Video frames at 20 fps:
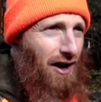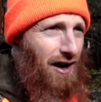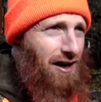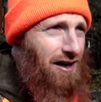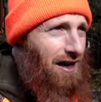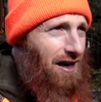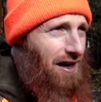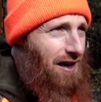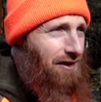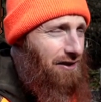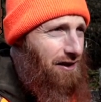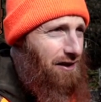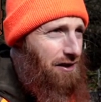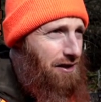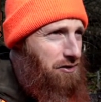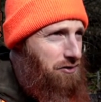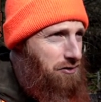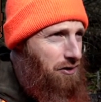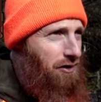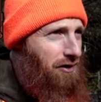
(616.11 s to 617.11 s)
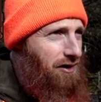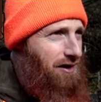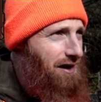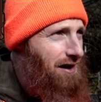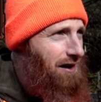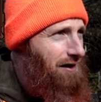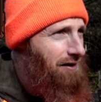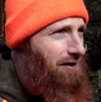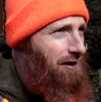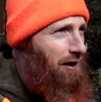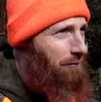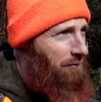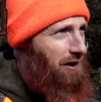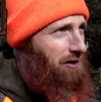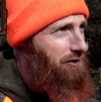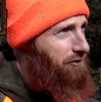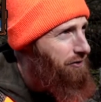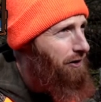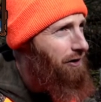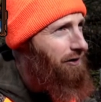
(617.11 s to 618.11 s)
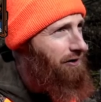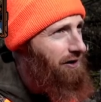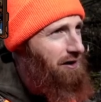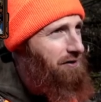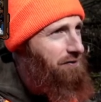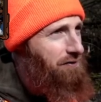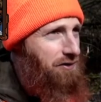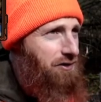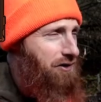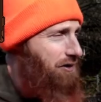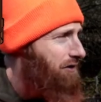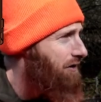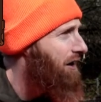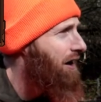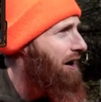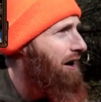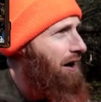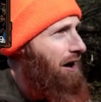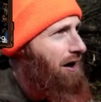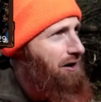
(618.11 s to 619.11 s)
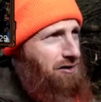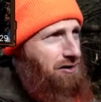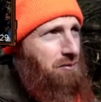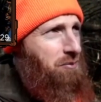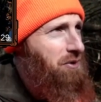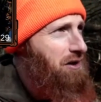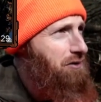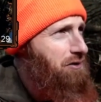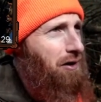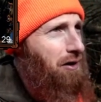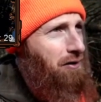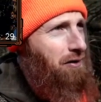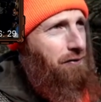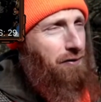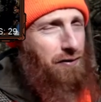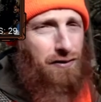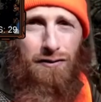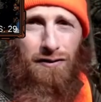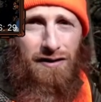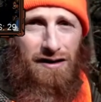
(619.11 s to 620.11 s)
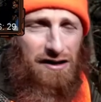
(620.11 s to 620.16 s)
I'm not drunk, that's for sure. I should be drunk for